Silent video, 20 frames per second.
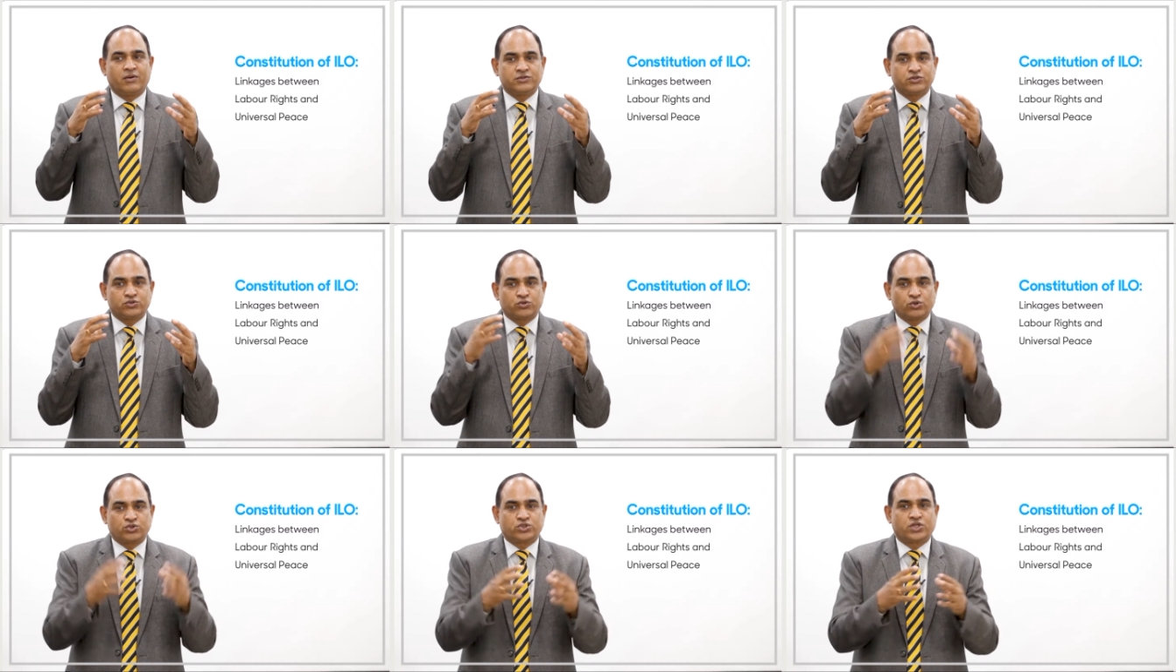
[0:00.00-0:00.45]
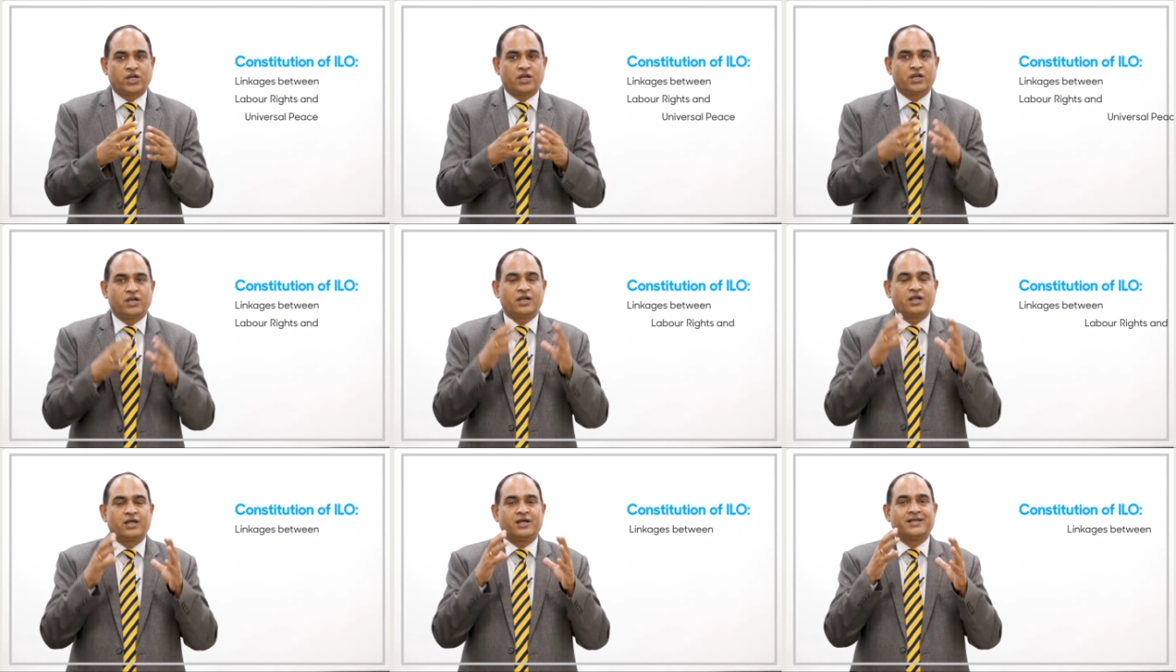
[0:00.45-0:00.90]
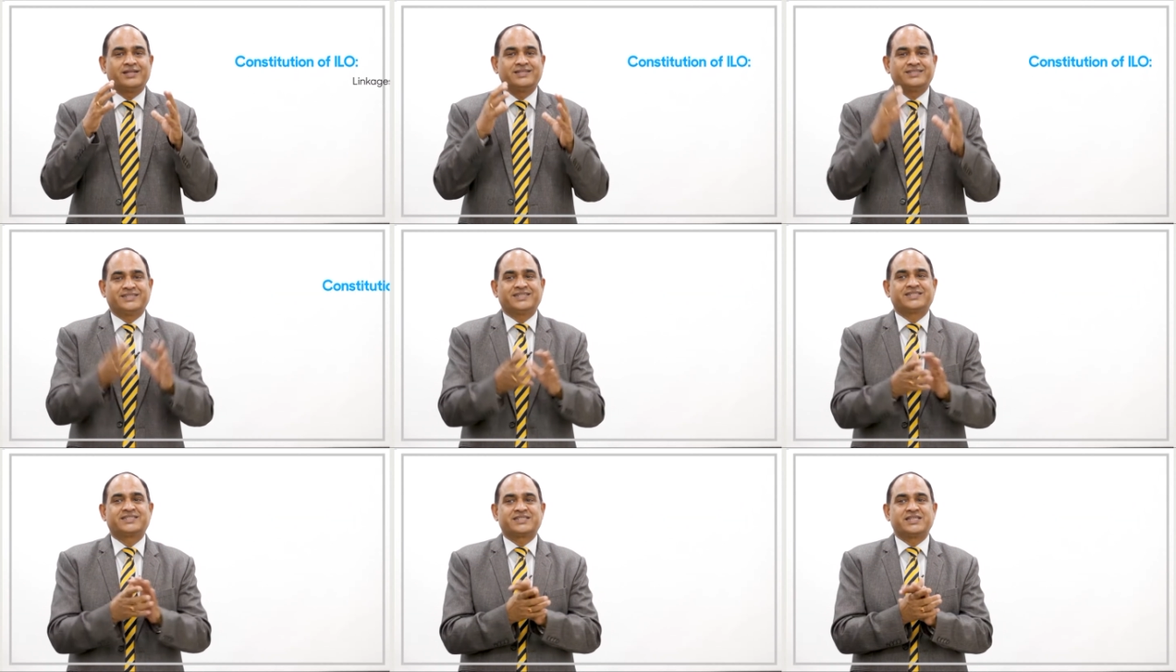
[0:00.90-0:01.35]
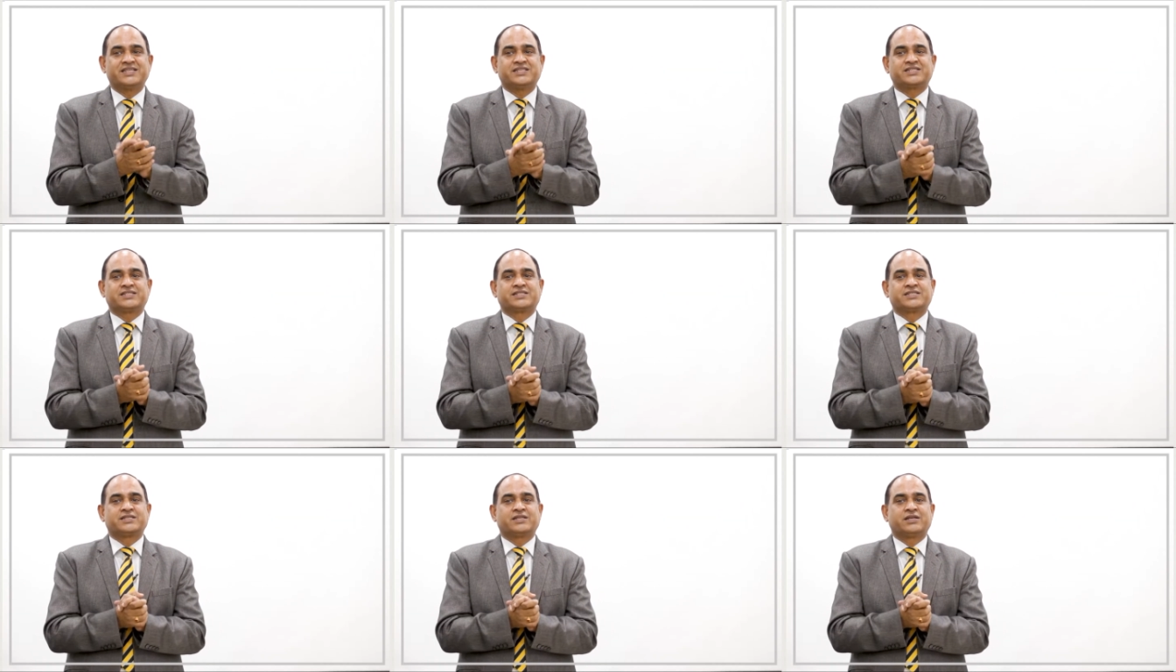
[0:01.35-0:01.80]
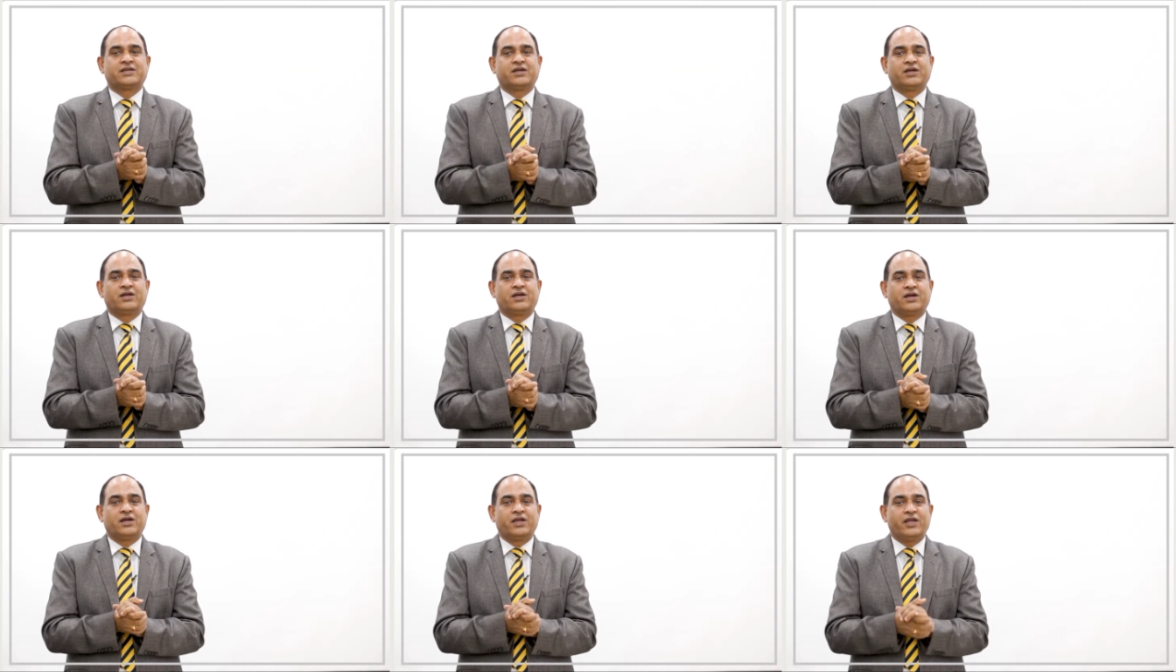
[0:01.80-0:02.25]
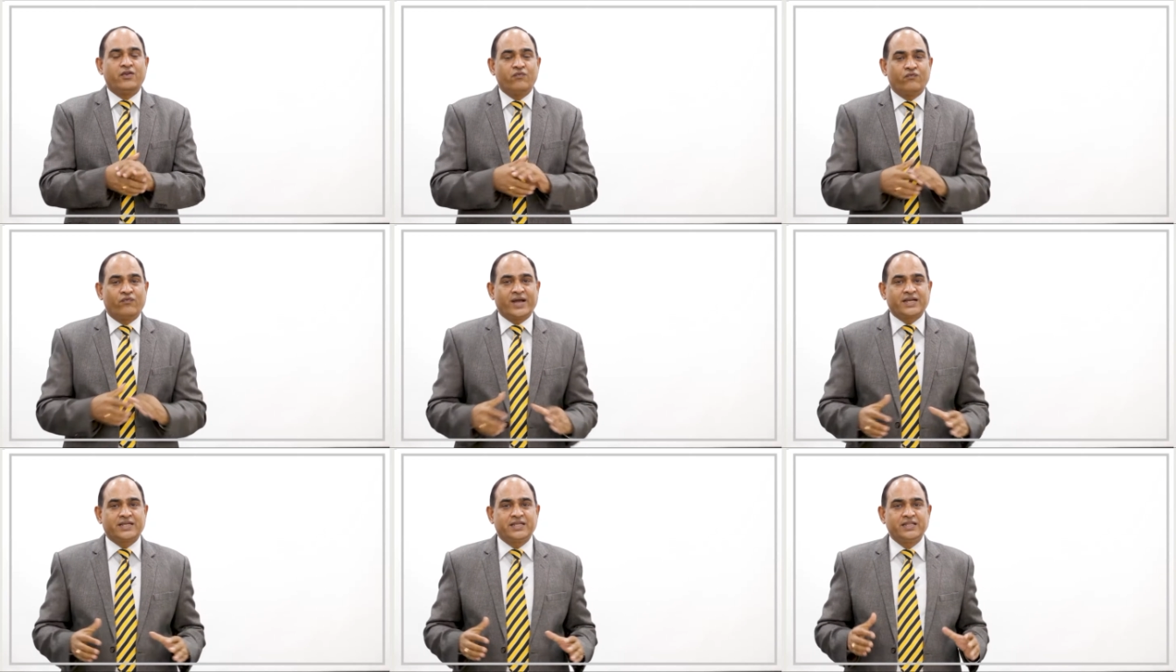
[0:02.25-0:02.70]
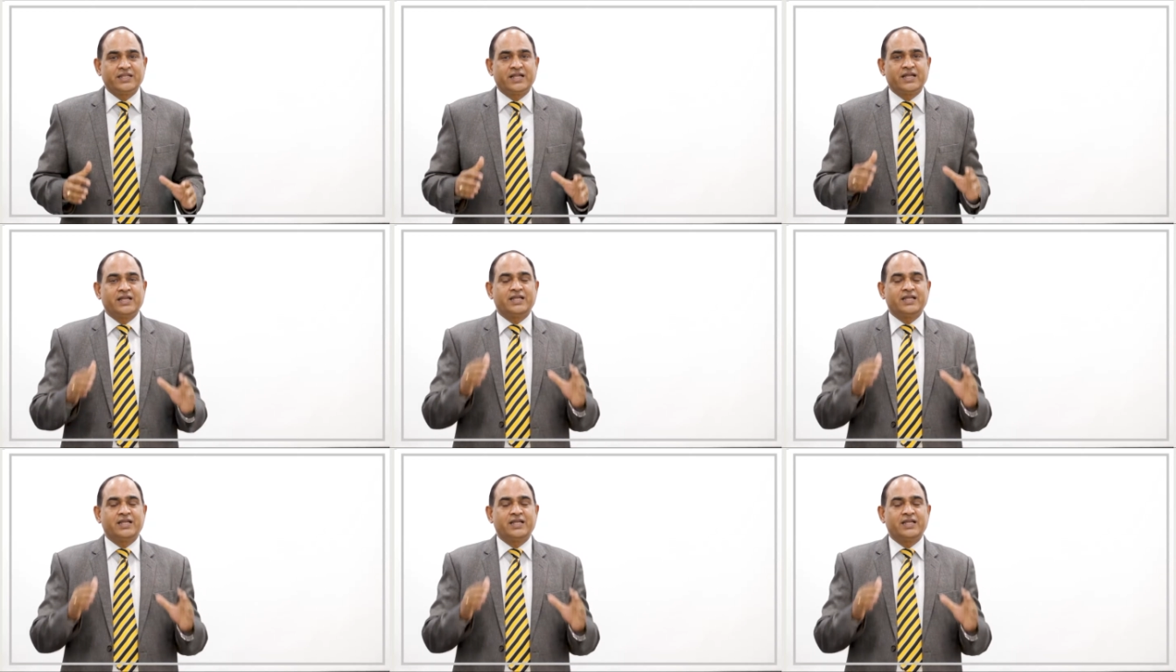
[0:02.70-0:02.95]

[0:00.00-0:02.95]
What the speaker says: social justice. In fact, in the